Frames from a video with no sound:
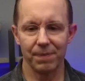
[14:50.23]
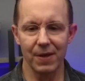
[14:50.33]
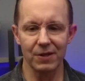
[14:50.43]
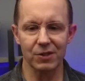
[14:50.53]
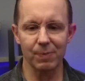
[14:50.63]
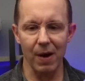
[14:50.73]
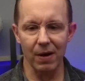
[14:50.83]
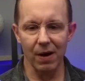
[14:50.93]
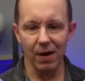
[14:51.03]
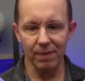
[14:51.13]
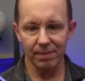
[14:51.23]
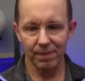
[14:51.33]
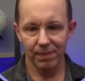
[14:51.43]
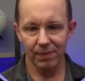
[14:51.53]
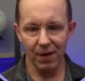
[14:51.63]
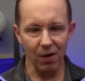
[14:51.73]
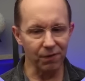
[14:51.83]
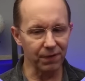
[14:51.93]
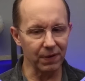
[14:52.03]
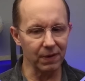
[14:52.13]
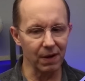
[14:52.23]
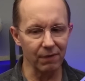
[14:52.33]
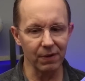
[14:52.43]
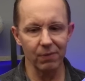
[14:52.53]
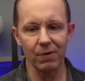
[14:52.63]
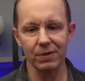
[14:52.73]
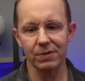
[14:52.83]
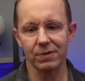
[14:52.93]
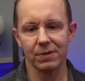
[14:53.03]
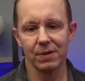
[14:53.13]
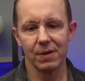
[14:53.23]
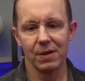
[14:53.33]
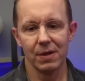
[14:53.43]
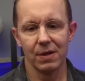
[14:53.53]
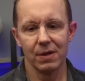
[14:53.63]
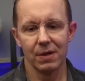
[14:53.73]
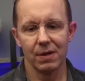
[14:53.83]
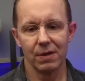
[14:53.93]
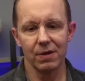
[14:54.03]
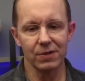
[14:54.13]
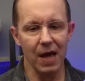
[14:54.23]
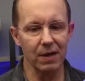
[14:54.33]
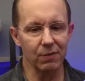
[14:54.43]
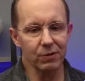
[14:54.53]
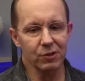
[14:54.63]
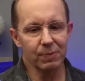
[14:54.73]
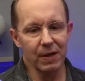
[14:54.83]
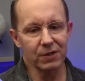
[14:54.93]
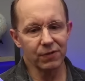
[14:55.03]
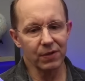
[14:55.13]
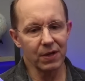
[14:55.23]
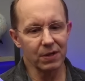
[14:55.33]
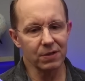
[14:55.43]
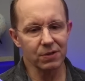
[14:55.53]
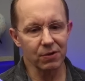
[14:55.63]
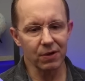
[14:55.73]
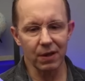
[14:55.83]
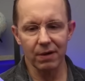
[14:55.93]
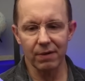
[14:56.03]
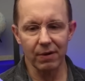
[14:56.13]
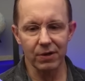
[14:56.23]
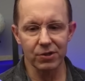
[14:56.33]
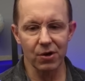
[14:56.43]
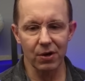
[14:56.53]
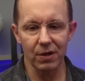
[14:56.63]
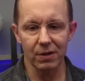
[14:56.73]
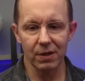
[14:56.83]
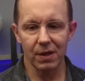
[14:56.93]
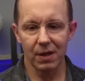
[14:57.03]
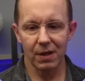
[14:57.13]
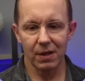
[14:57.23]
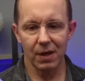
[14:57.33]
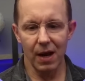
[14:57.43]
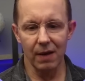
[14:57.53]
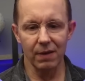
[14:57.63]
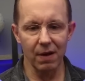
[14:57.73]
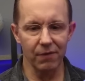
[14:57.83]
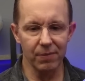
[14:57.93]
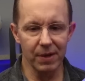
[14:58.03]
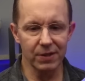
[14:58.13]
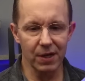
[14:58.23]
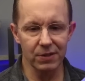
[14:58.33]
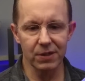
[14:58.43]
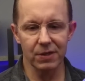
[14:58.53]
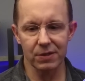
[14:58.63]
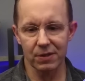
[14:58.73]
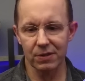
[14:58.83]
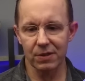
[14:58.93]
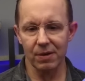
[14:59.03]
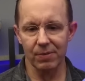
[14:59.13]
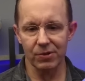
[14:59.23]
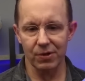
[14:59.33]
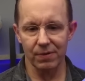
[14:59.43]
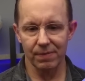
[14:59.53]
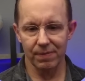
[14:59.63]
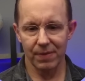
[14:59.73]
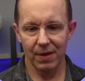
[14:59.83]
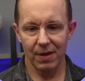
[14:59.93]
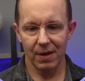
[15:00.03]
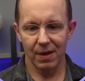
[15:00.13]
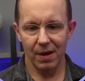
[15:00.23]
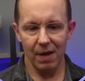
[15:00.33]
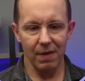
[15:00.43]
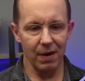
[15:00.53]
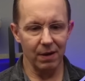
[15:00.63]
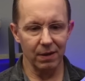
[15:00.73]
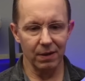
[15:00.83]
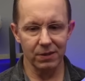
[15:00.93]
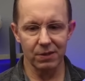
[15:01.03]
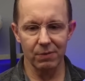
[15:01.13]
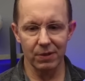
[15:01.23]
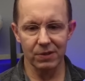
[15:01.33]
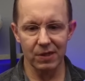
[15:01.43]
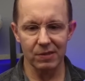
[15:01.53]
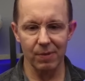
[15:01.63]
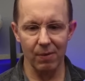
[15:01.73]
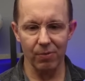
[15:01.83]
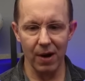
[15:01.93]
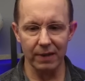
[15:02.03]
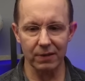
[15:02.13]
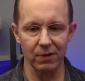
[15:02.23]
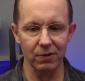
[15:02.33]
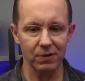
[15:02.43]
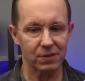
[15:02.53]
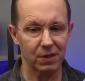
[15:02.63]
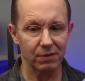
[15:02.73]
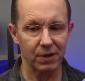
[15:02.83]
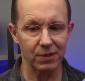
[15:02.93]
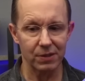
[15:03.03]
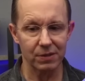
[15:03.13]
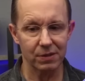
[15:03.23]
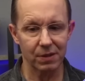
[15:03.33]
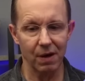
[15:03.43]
That's spot on. They all fit in the oven at once. There's adequate space for the heat to circulate around each cookie, and the oven maintains a consistent temperature. And then let's see what it says about practical considerations.